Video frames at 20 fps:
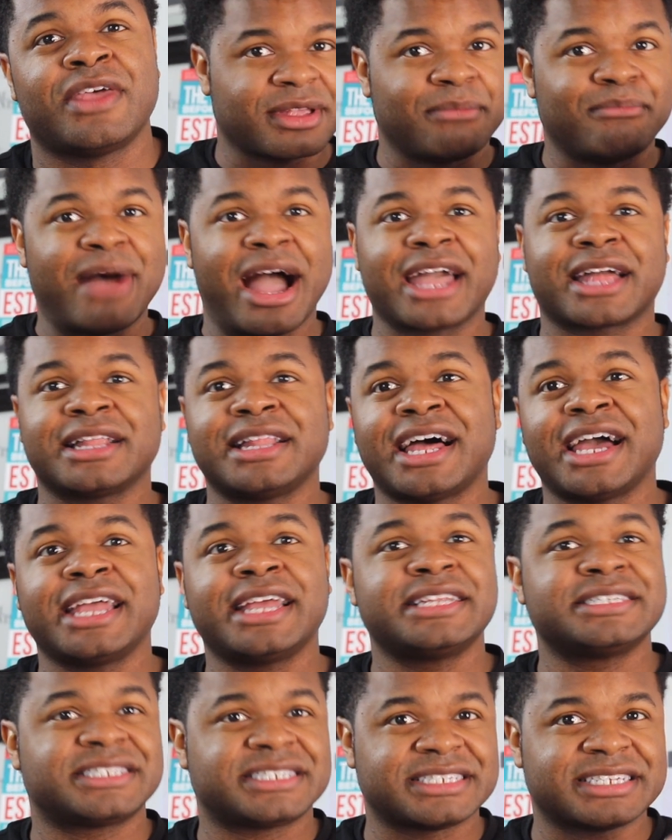My
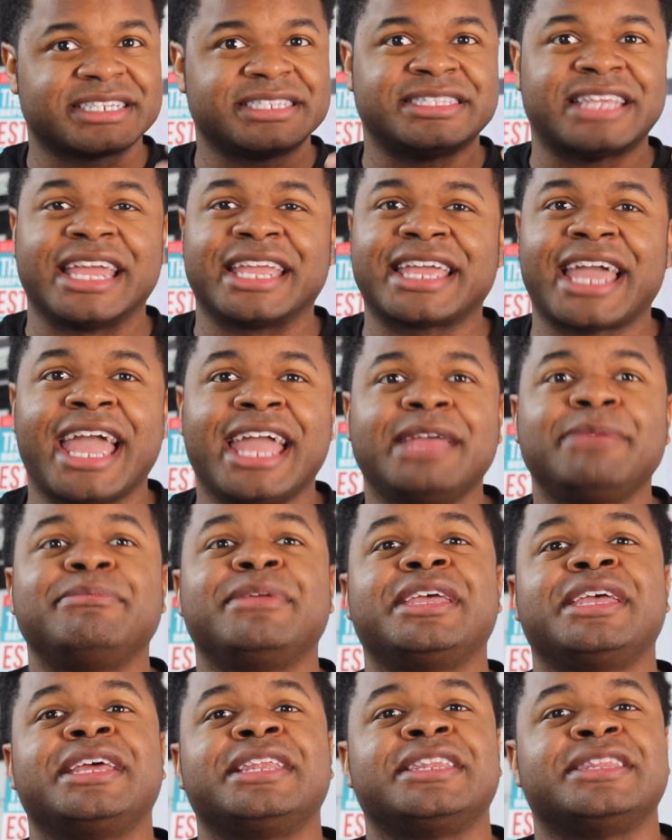clients, they came
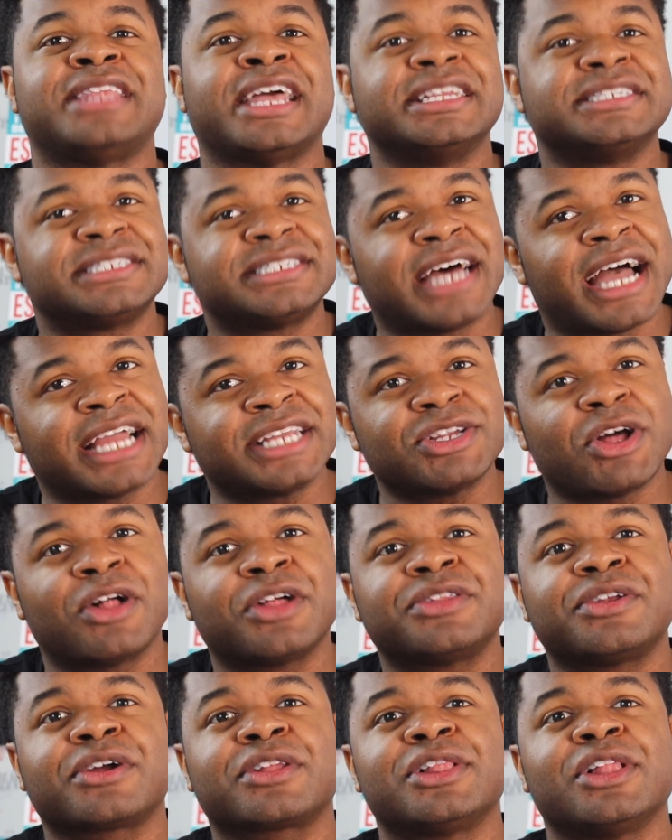in, they signed all
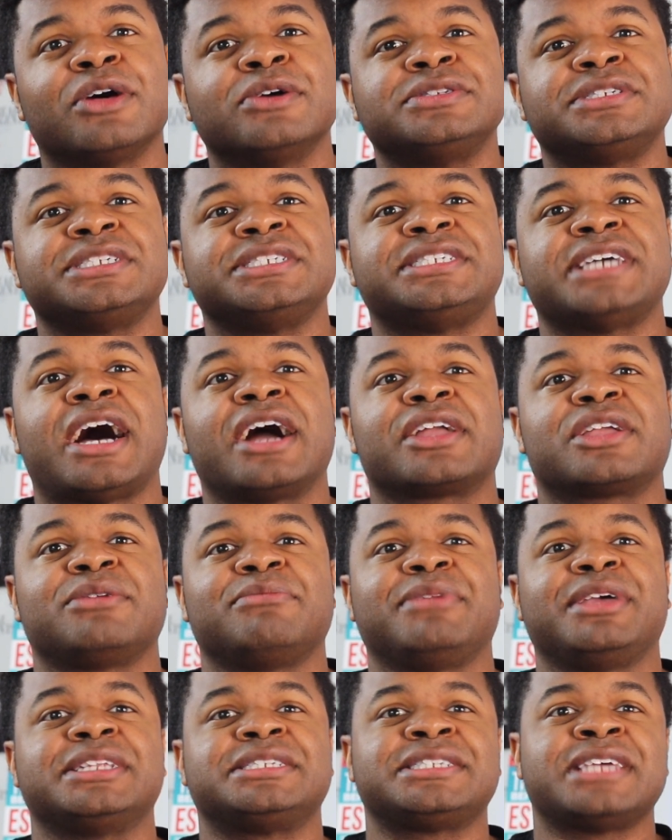their closing
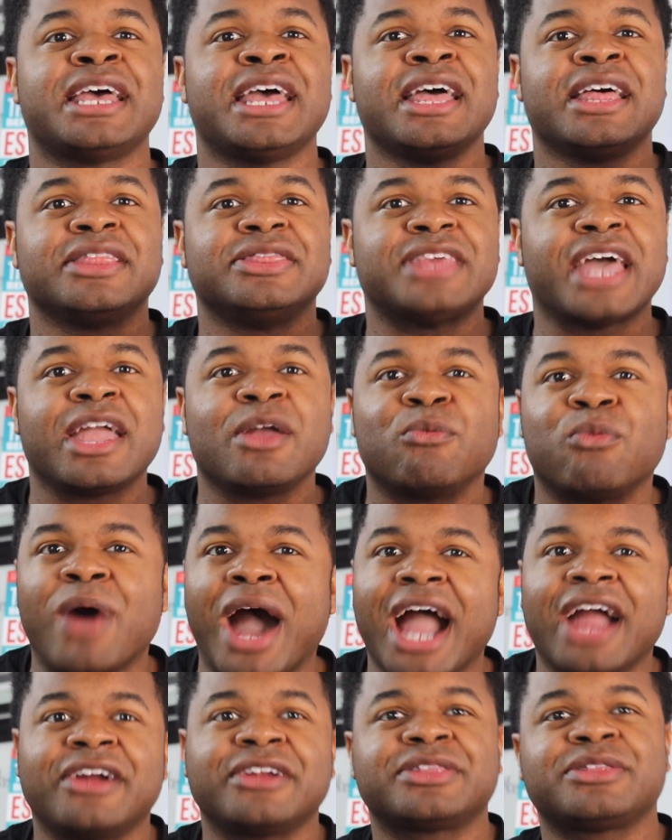documents, they
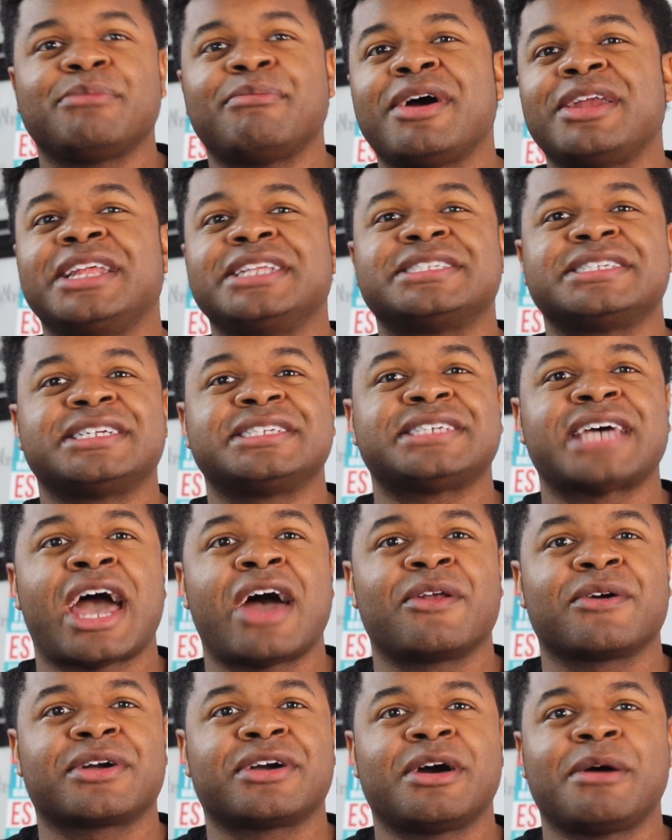wired the money to the
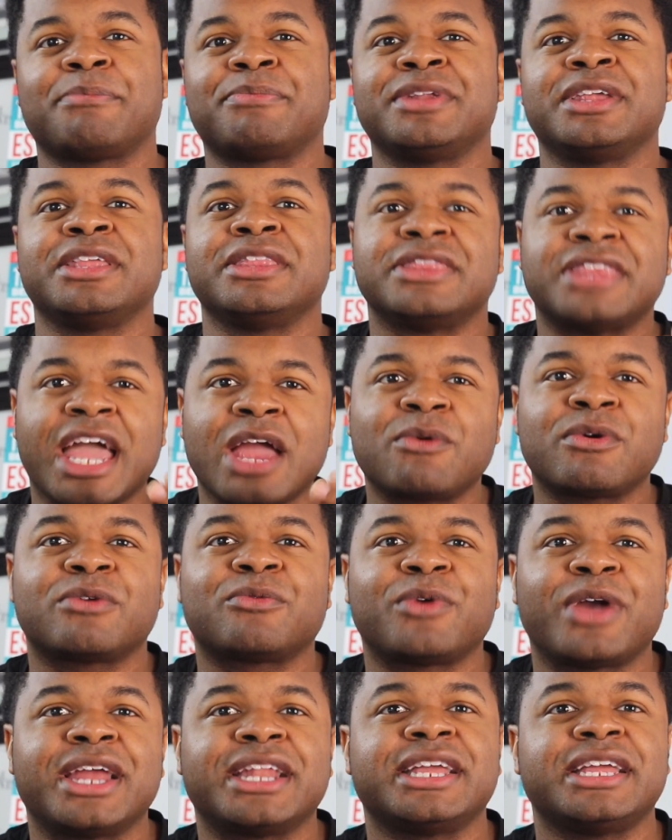title company. They were
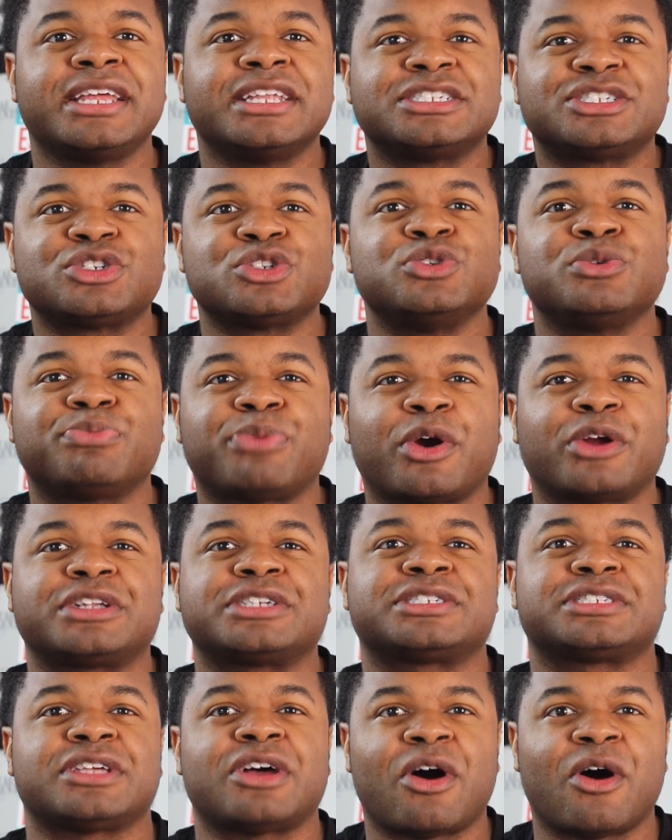ready to
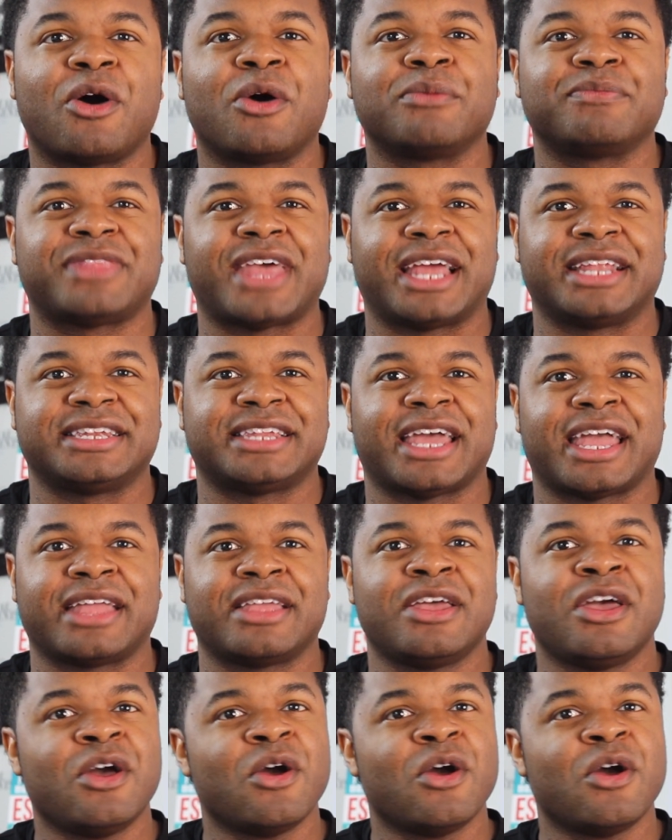purchase a home that day.